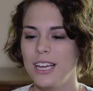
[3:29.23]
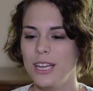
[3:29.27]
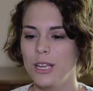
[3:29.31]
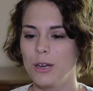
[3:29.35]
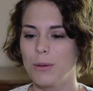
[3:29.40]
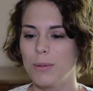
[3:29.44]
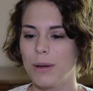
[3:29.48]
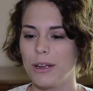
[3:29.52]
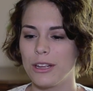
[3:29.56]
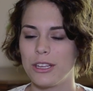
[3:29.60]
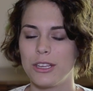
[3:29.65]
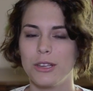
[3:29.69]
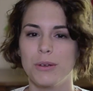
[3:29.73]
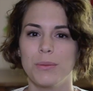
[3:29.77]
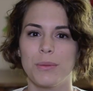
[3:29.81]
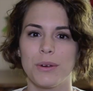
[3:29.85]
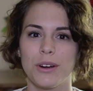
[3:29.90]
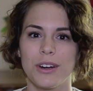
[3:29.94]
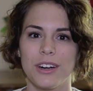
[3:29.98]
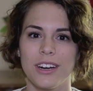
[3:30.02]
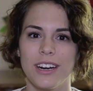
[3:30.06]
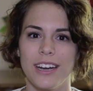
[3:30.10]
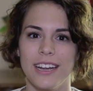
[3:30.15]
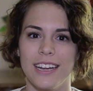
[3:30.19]
and about
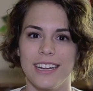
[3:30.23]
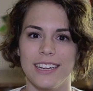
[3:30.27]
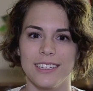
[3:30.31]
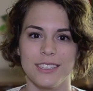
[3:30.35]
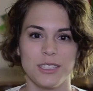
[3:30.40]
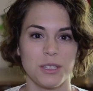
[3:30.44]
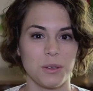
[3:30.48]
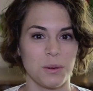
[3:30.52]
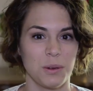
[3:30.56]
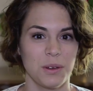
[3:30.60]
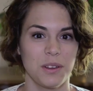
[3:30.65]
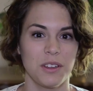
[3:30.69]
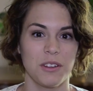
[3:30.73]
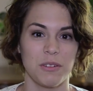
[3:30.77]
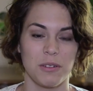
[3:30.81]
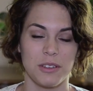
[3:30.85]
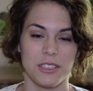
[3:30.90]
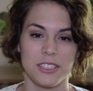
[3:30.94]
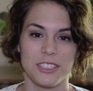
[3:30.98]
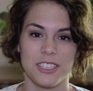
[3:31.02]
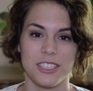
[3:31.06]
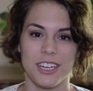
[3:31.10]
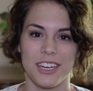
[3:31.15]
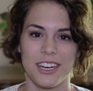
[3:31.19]
humor and squealing
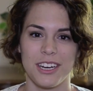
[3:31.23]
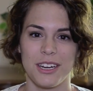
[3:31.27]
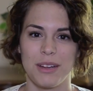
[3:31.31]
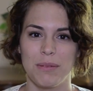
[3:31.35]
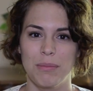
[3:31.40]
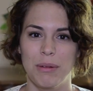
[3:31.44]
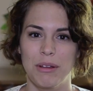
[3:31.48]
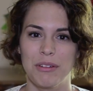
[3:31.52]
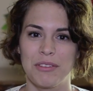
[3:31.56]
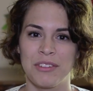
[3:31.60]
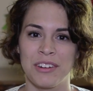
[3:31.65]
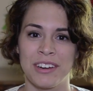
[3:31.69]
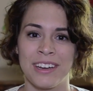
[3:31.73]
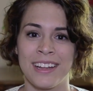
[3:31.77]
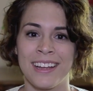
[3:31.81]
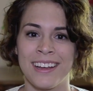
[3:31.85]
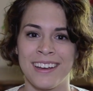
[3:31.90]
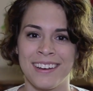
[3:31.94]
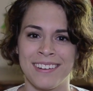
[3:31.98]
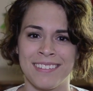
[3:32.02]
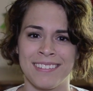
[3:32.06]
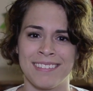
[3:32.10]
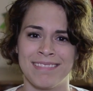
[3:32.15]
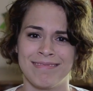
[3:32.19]
with Jenna, but for
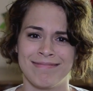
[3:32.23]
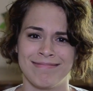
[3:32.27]
now,